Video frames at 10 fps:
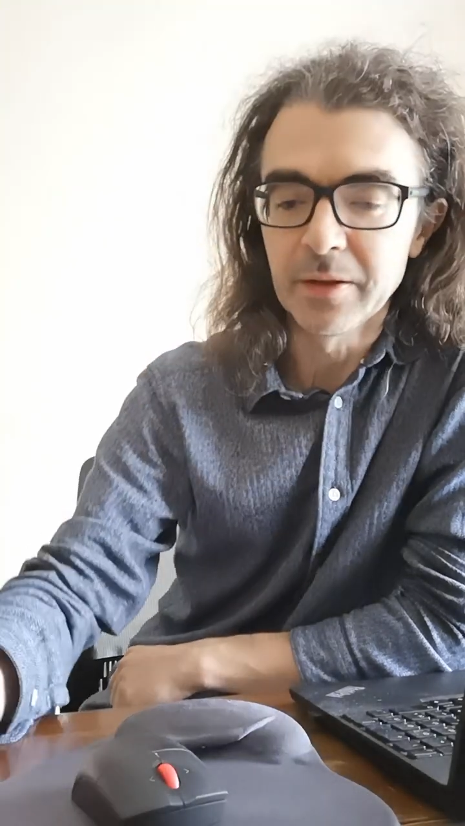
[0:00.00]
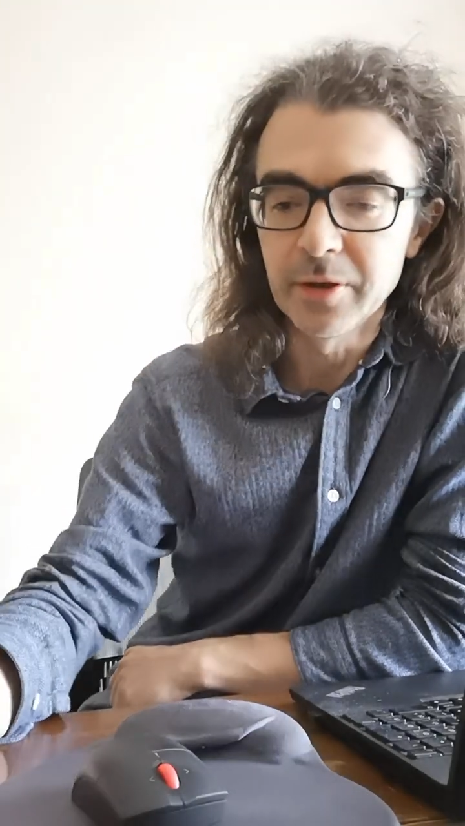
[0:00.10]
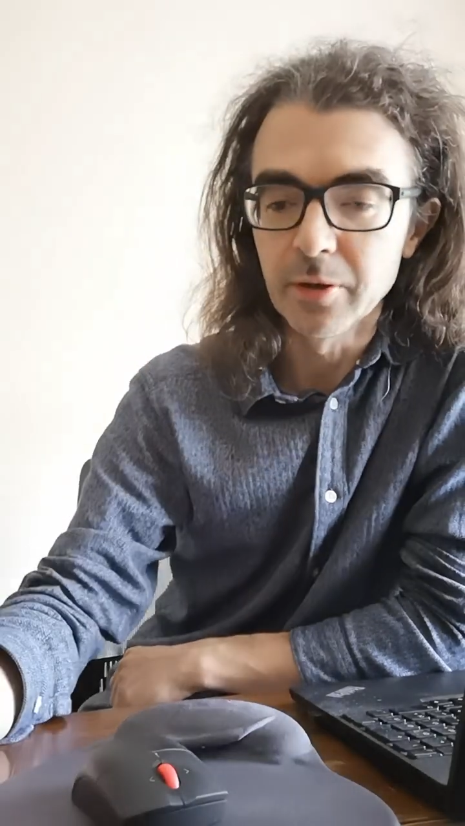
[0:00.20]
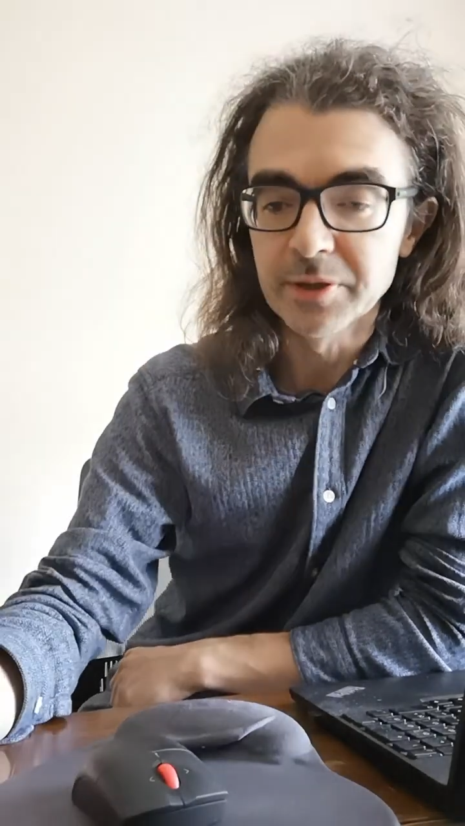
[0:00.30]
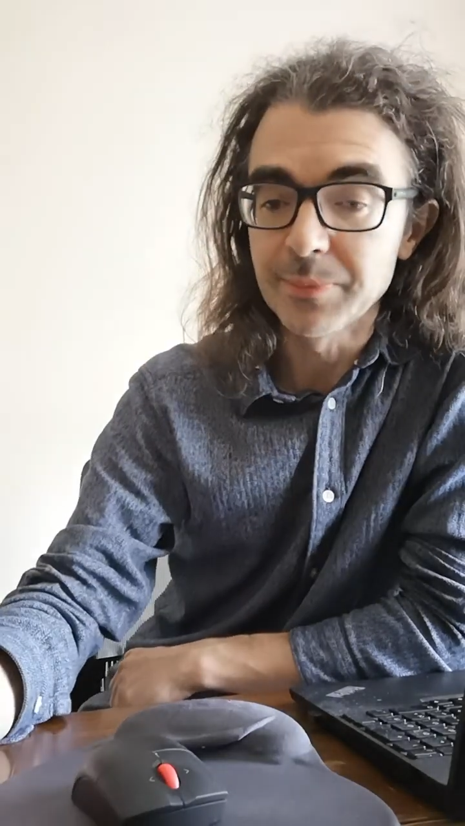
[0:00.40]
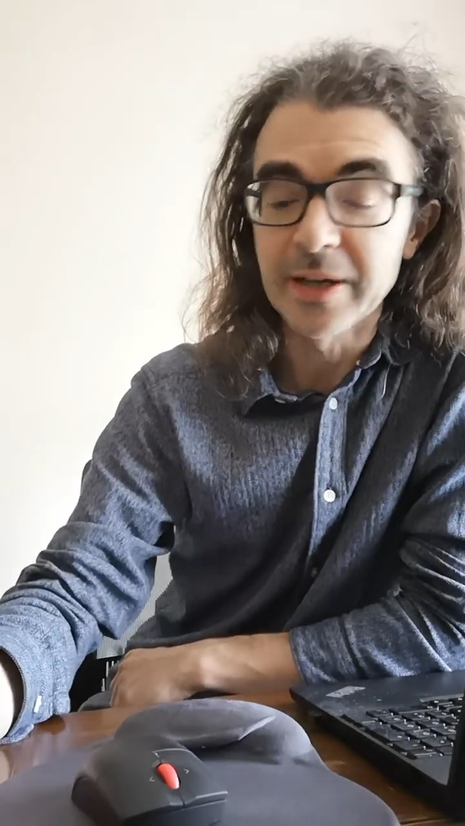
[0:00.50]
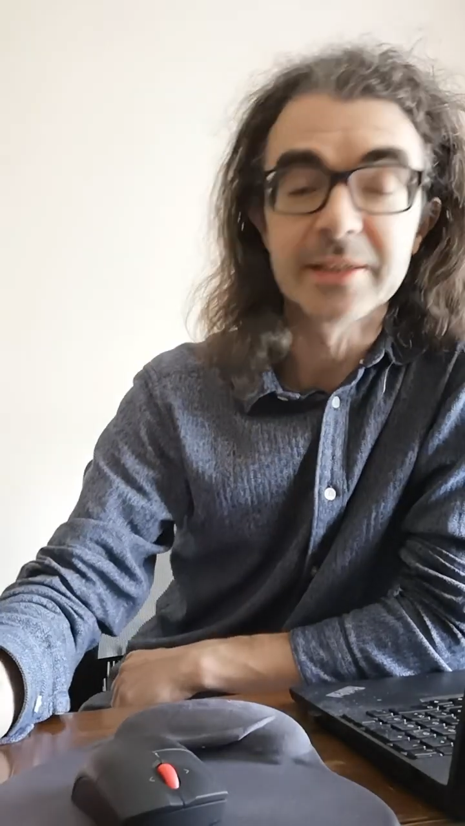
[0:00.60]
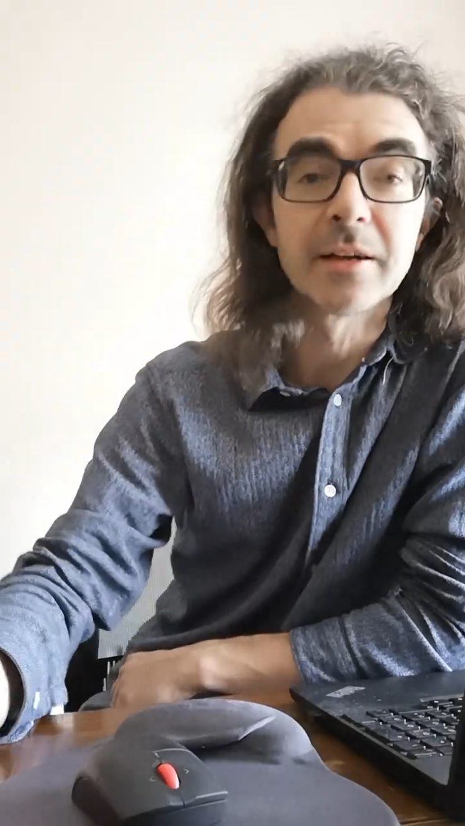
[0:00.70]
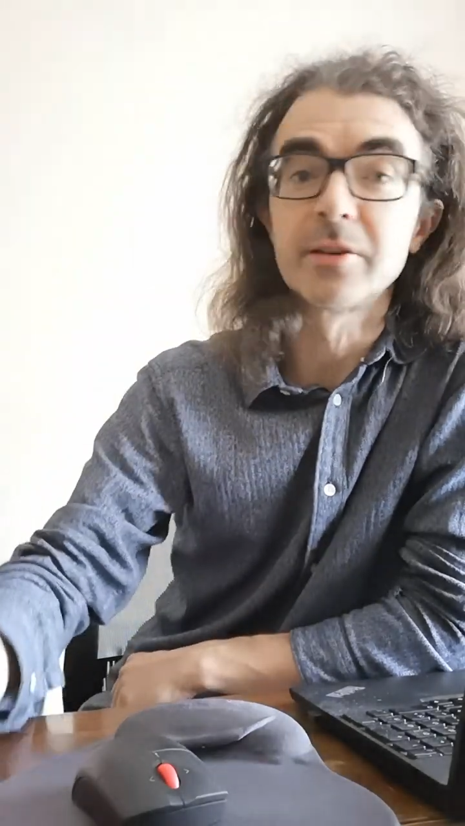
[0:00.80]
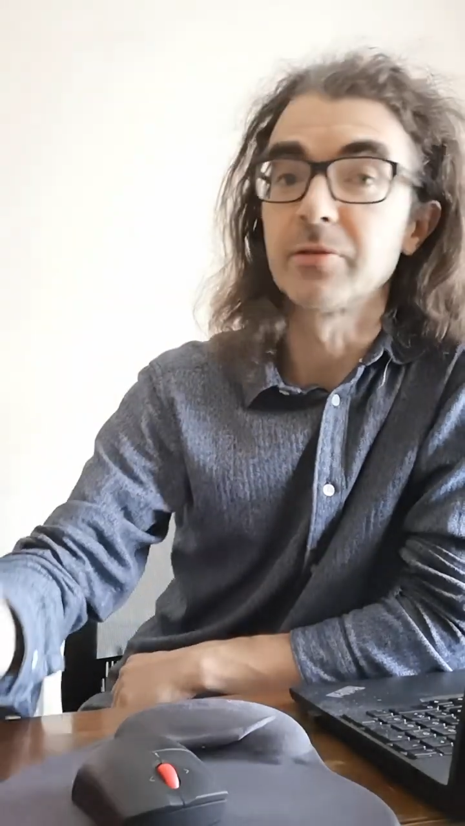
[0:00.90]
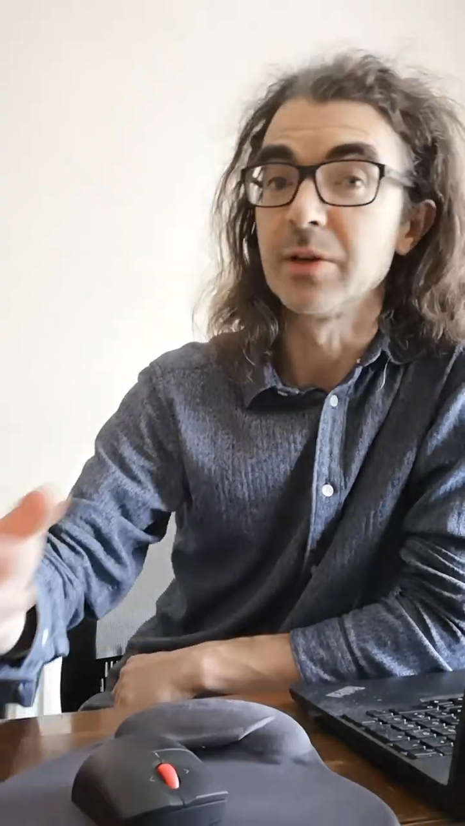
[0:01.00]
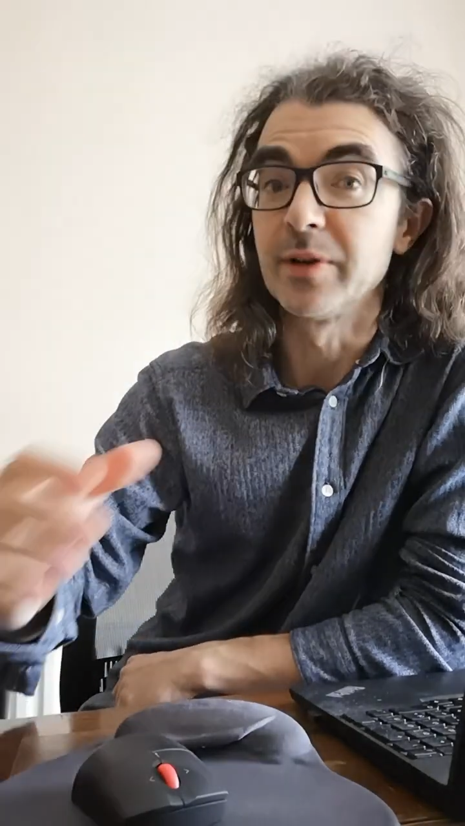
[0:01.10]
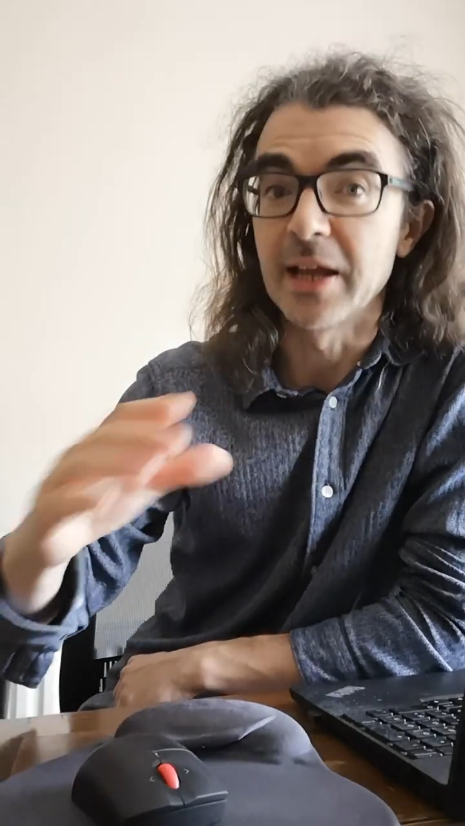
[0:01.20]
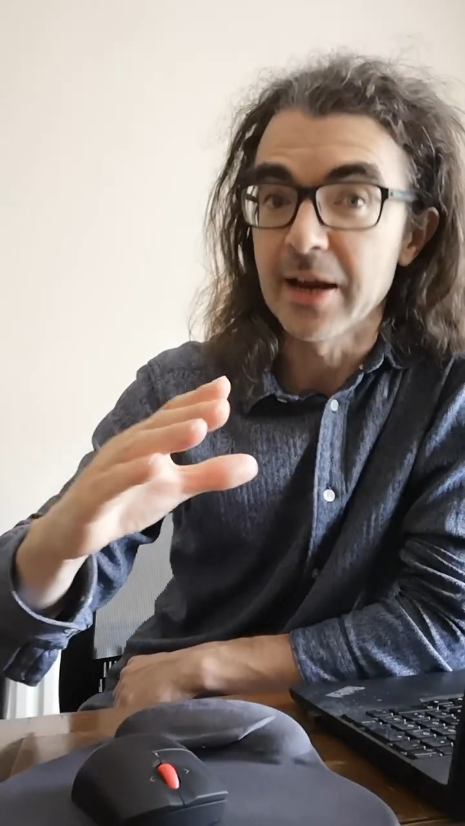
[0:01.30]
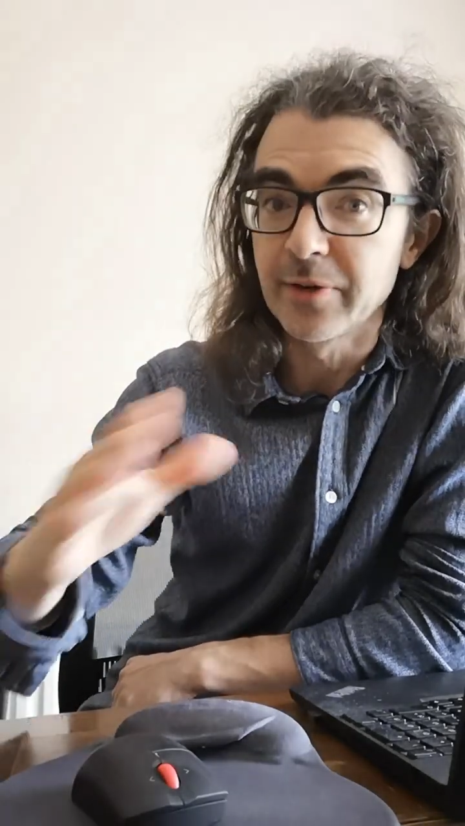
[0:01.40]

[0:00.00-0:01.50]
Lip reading: You know, they might not agree with